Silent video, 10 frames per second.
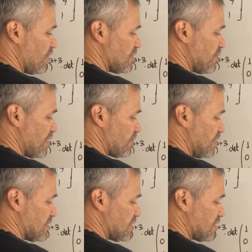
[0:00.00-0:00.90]
this
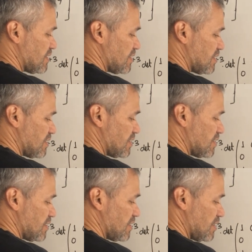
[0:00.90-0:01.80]

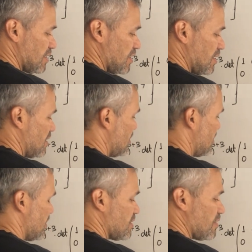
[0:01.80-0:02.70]
matrix?
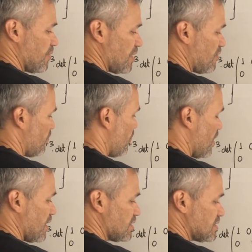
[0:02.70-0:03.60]
The determinant of
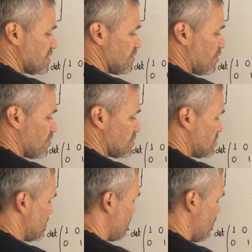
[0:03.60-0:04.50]
1, 0,
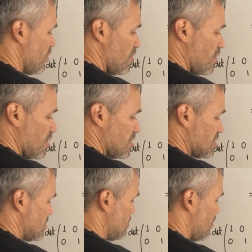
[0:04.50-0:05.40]
0,
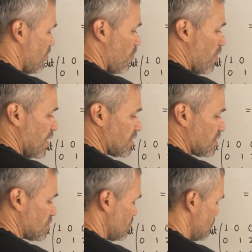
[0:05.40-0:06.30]
0,
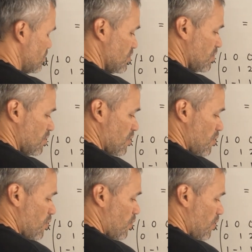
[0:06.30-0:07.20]
1, 2,
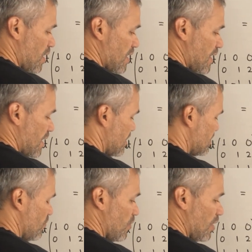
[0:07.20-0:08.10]
1,
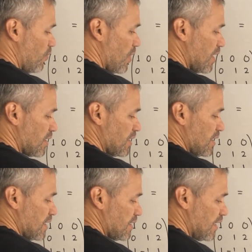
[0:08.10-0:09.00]
negative 1, 1.
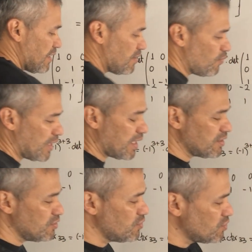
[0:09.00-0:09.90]
Then we
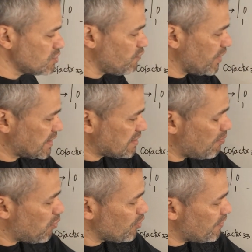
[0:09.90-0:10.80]
can use, for
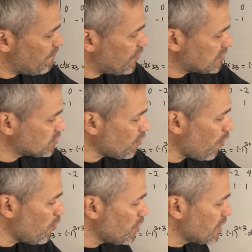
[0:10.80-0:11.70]
example, the first
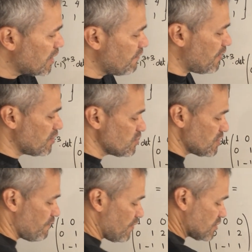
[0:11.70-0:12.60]
row. If I use
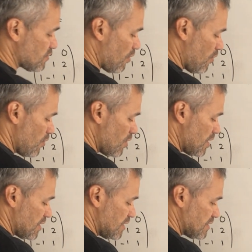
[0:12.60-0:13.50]
the first row,
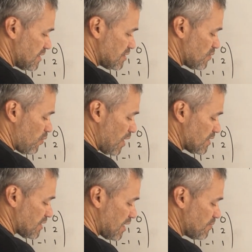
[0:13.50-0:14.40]
this is
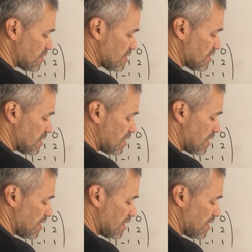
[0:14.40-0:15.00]
1 times